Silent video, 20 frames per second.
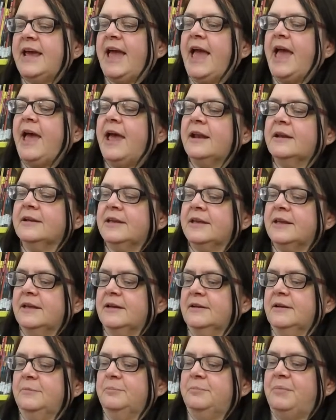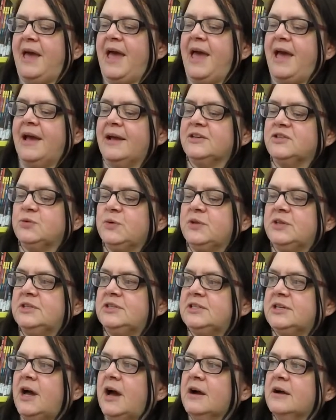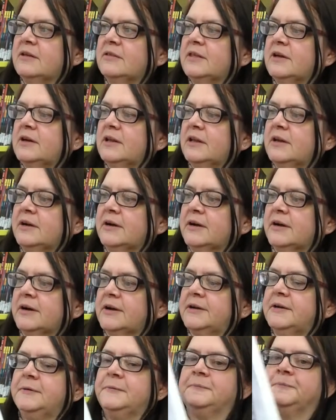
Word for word: can kitten bags with Doug the clerk.